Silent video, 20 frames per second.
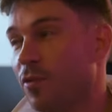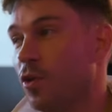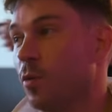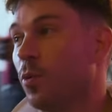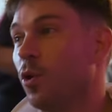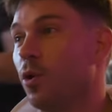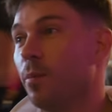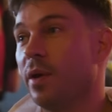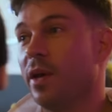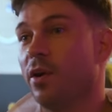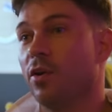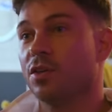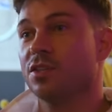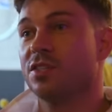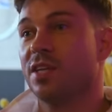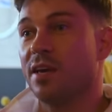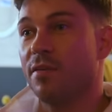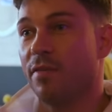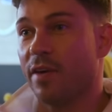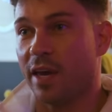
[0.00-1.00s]
if you put me on
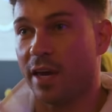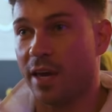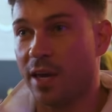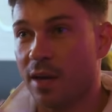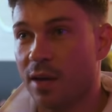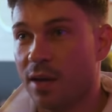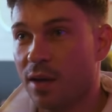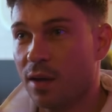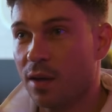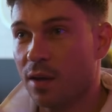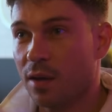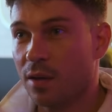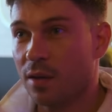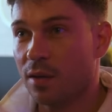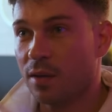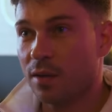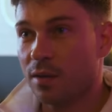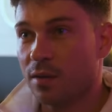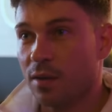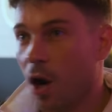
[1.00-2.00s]
TV,
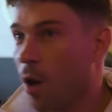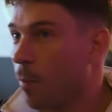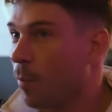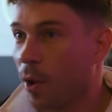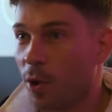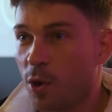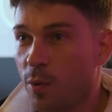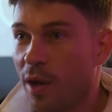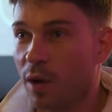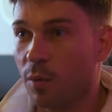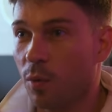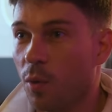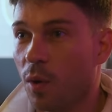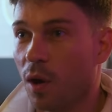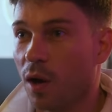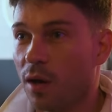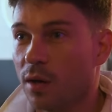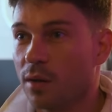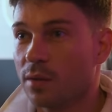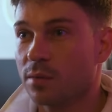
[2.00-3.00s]
I'll blow you out of
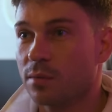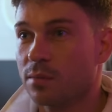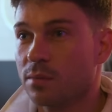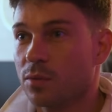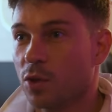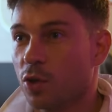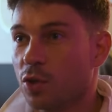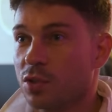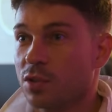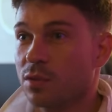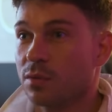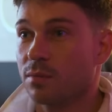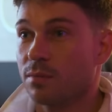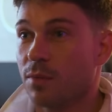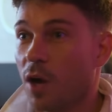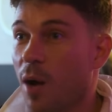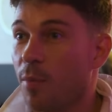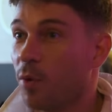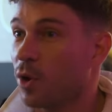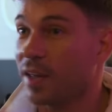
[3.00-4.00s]
water. Because
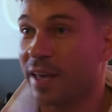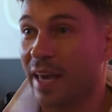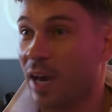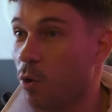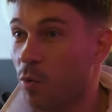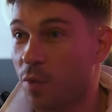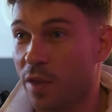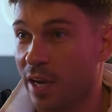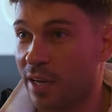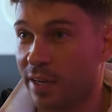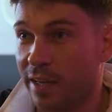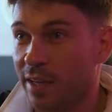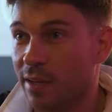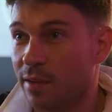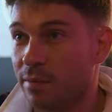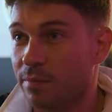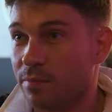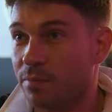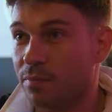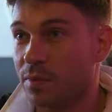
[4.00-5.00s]
I'm going to get all the
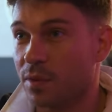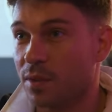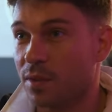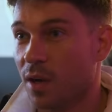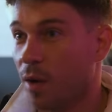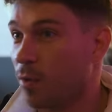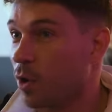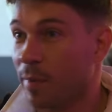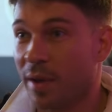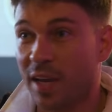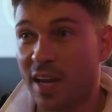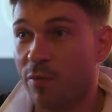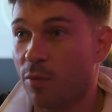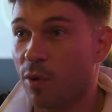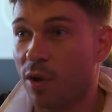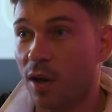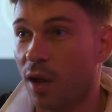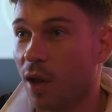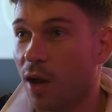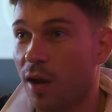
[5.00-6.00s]
edit, I'm going to make
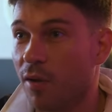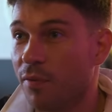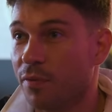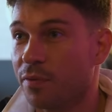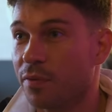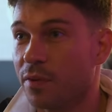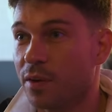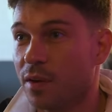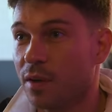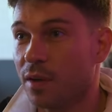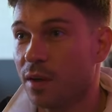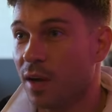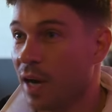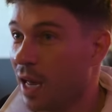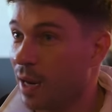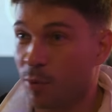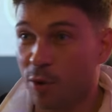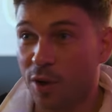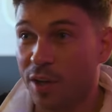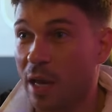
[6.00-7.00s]
everyone laugh,
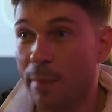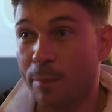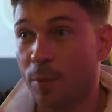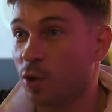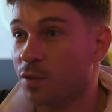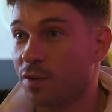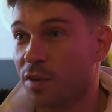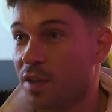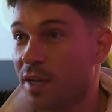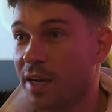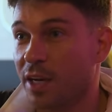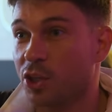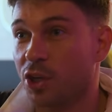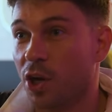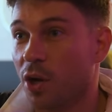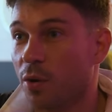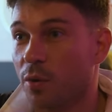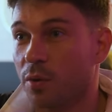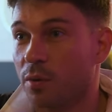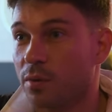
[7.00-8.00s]
and I'm going to get booked for the next
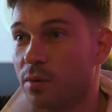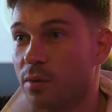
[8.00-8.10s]
show.